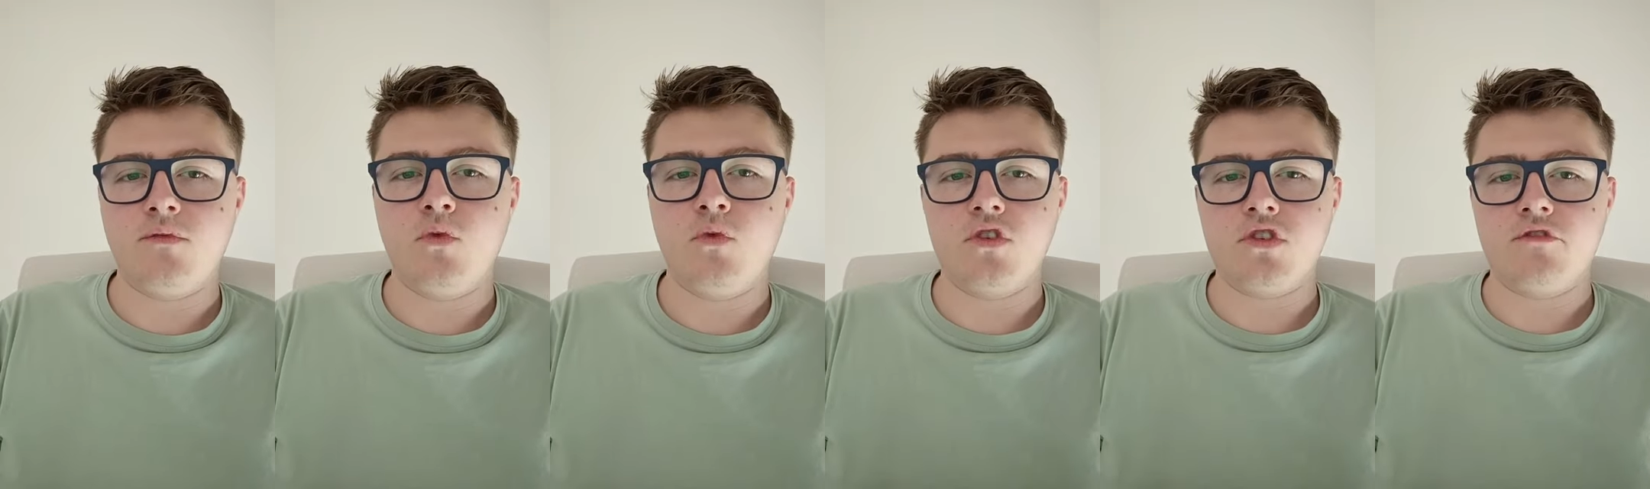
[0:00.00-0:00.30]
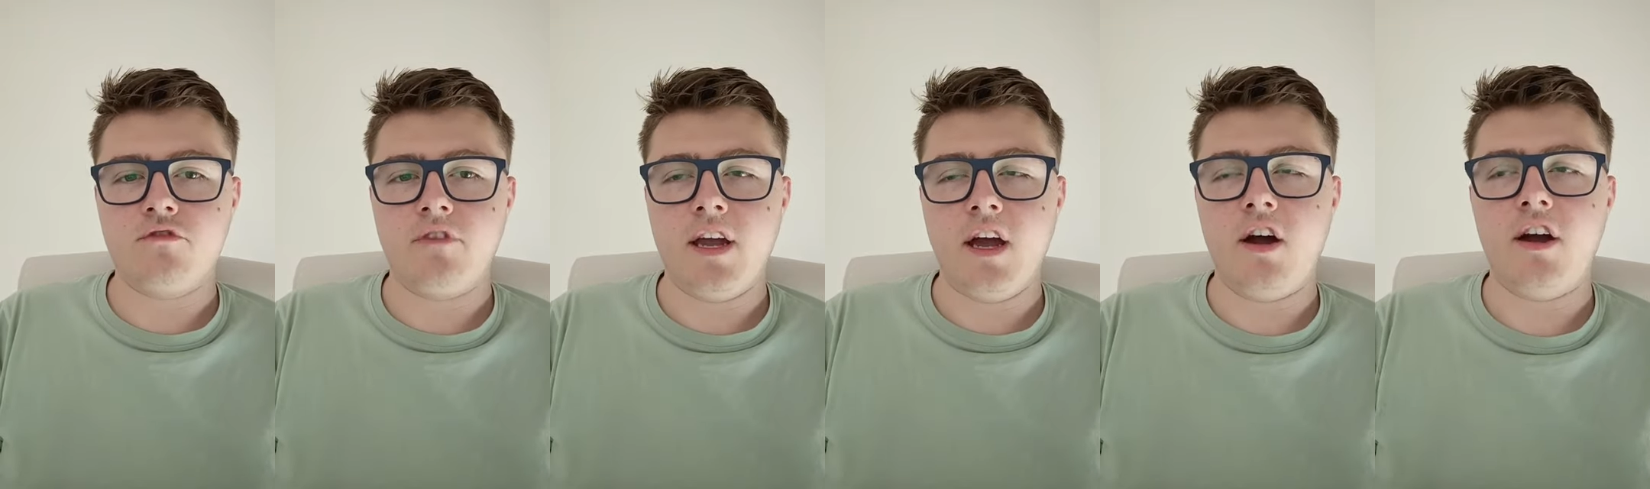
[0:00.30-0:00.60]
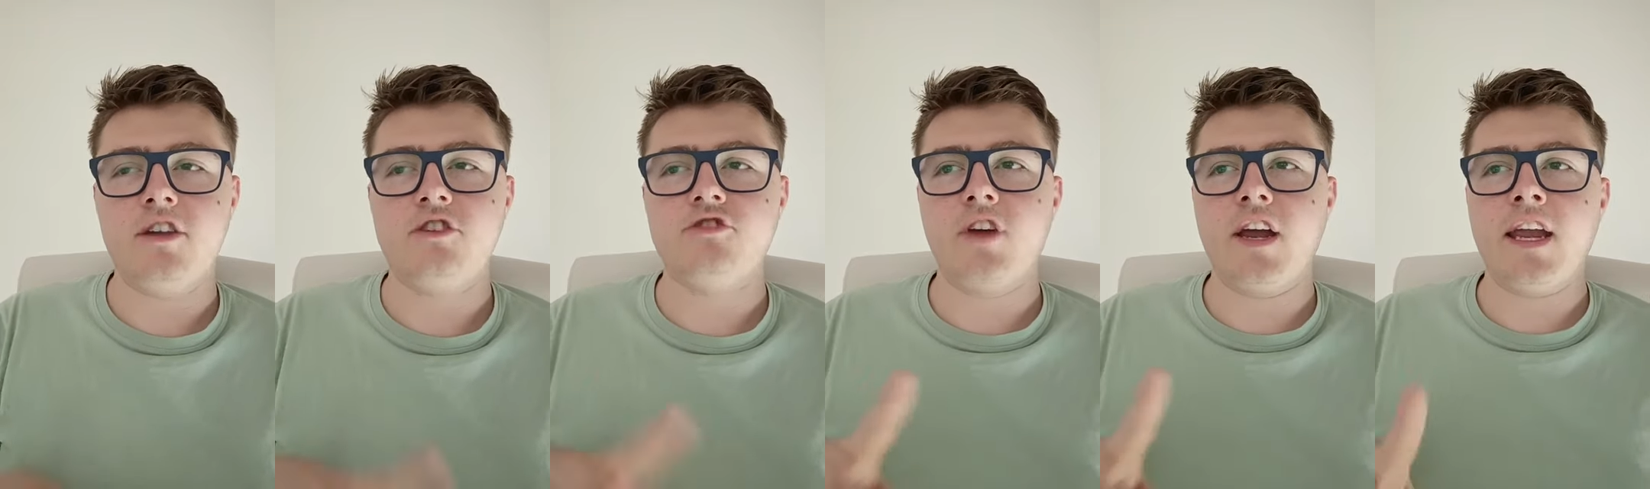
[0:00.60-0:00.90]
water to
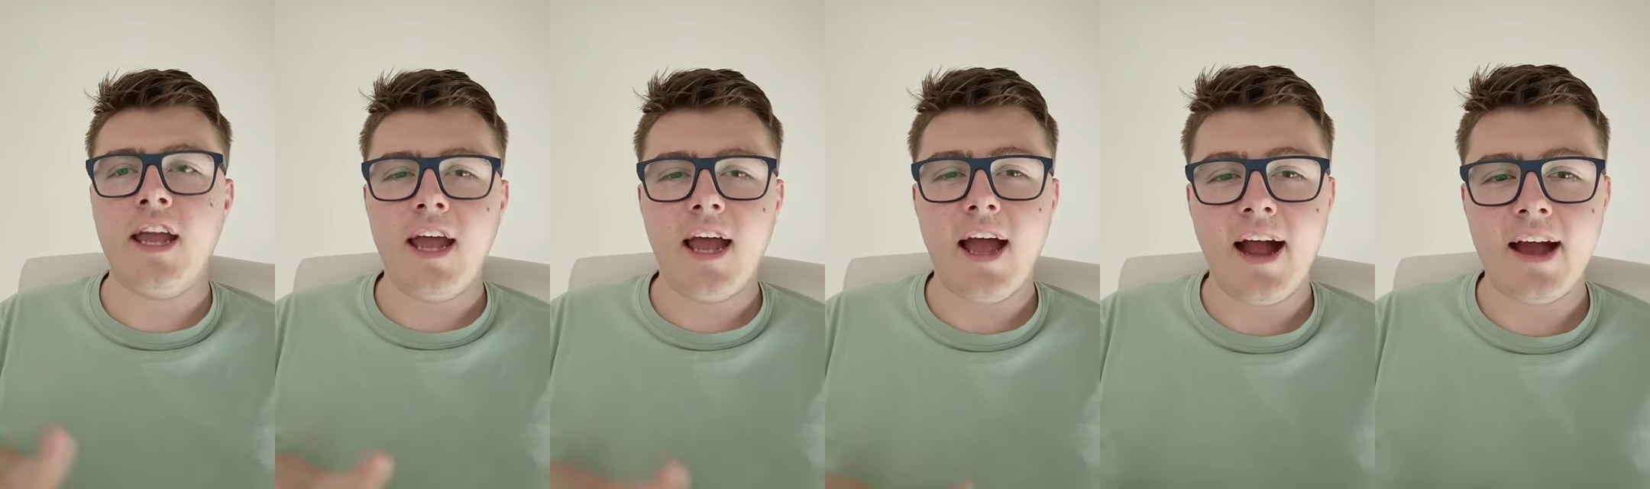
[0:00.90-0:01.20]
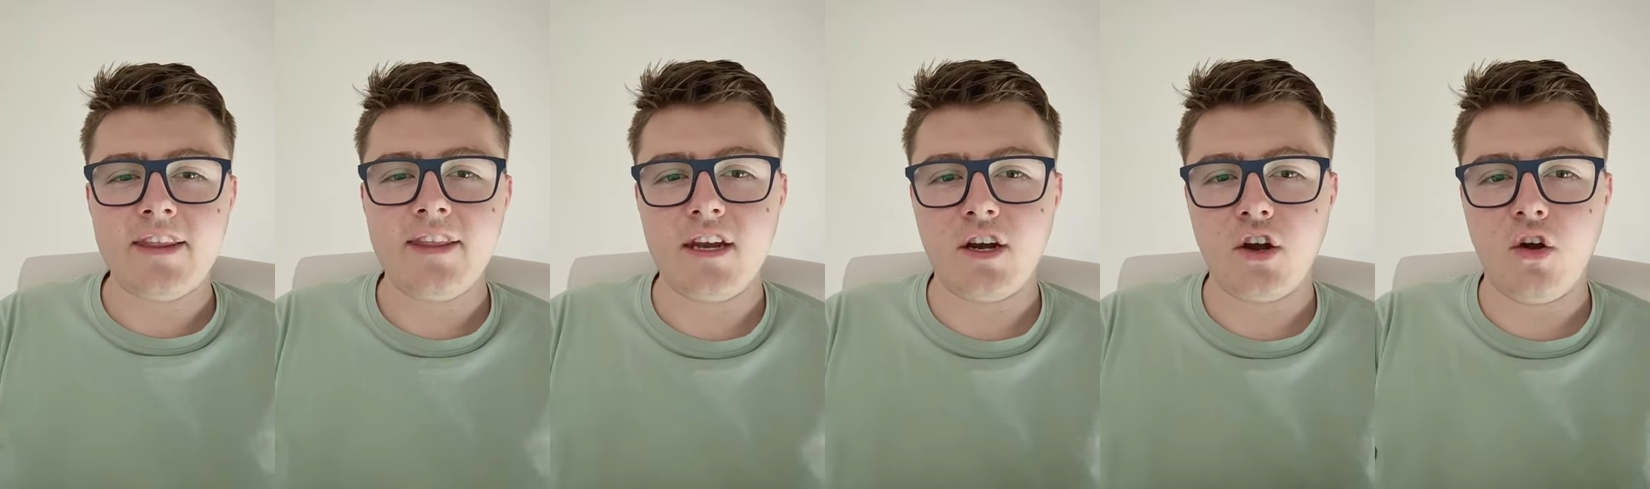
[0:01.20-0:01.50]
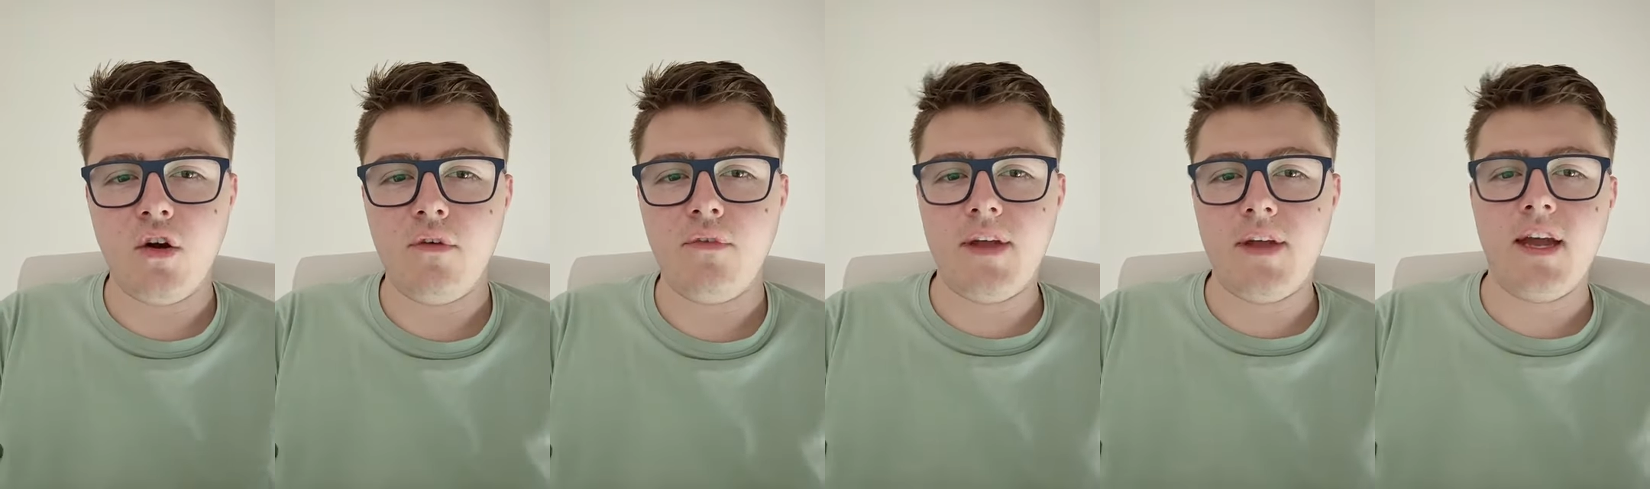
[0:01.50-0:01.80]
rehydrate and then a
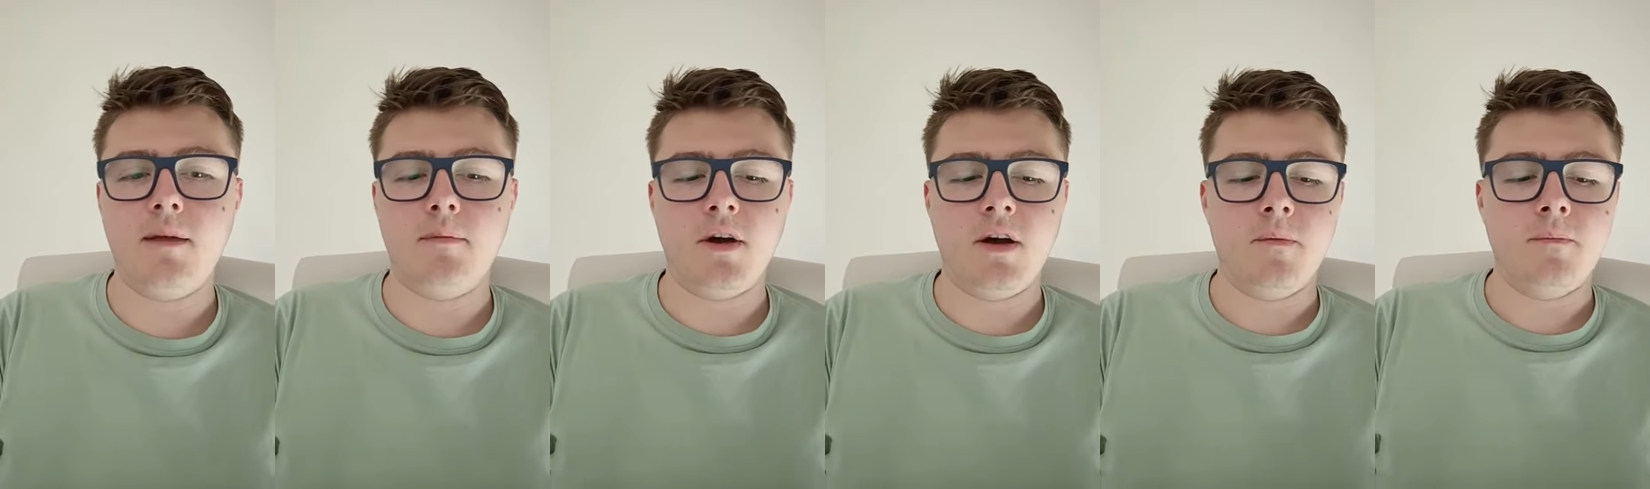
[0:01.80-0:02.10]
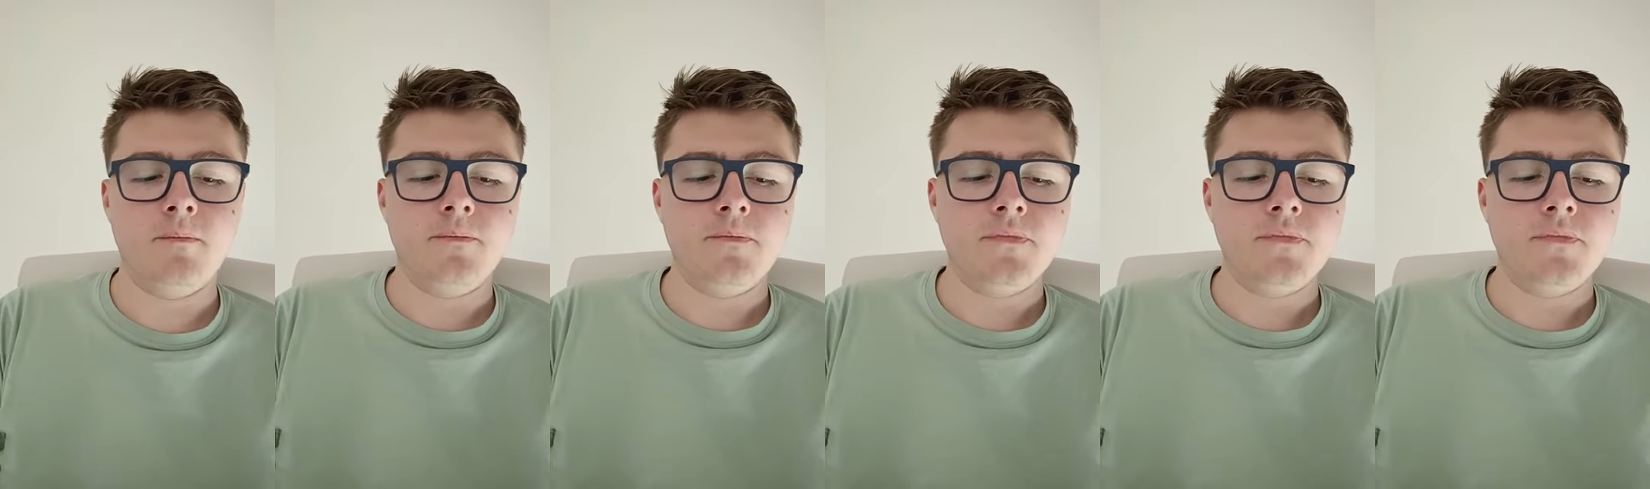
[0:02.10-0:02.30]
coffee enema.